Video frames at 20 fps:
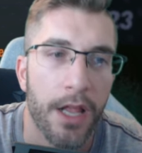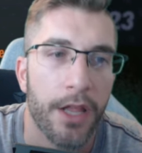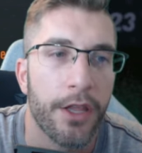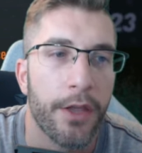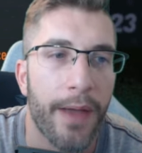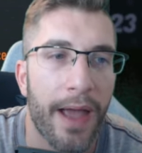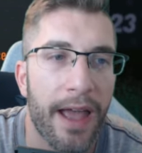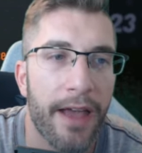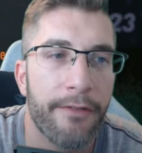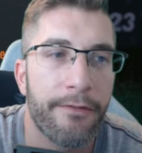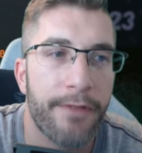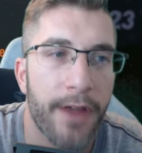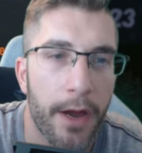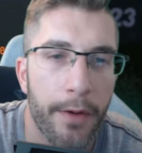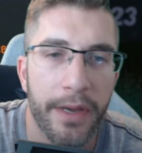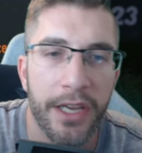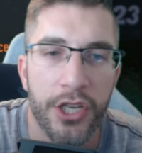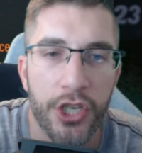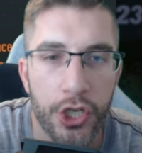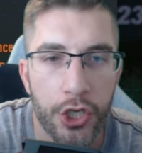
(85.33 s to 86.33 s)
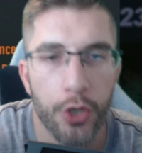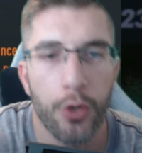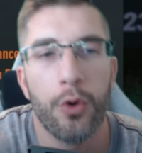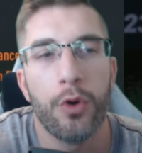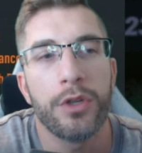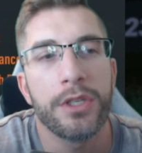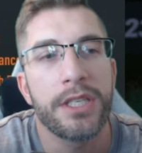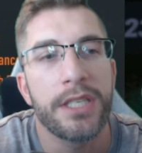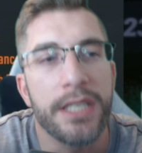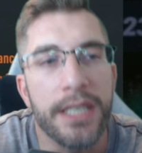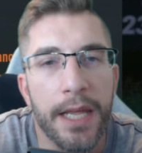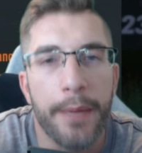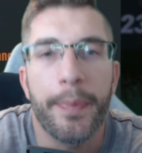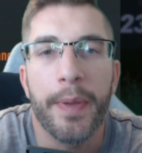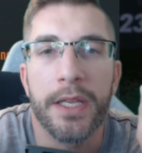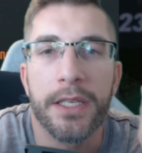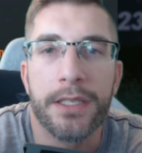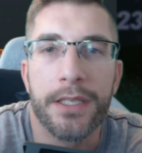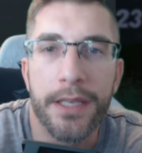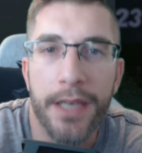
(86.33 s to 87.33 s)
You have very short
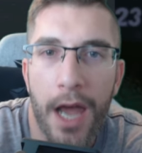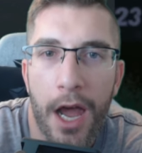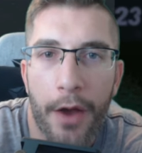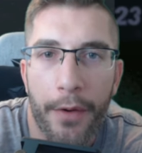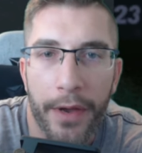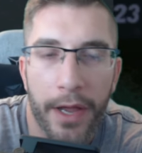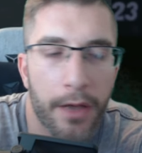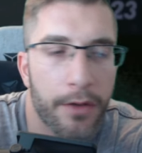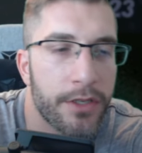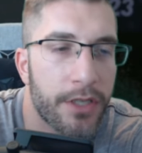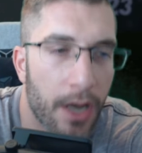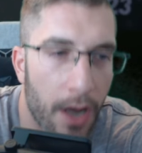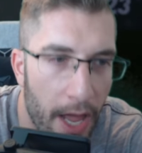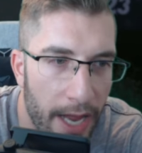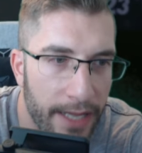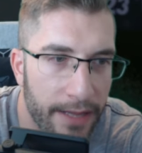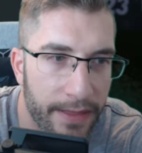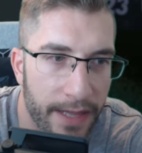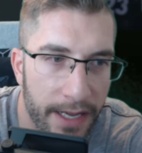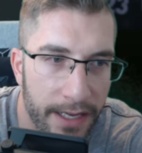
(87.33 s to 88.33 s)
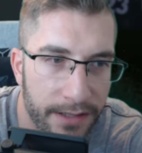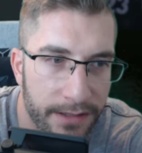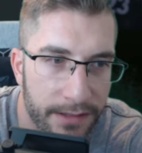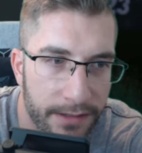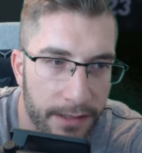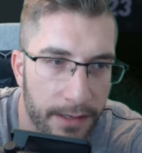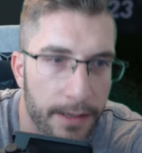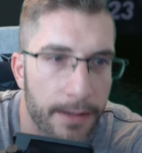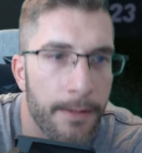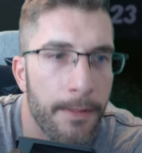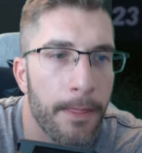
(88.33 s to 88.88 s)
snippet scenarios like this,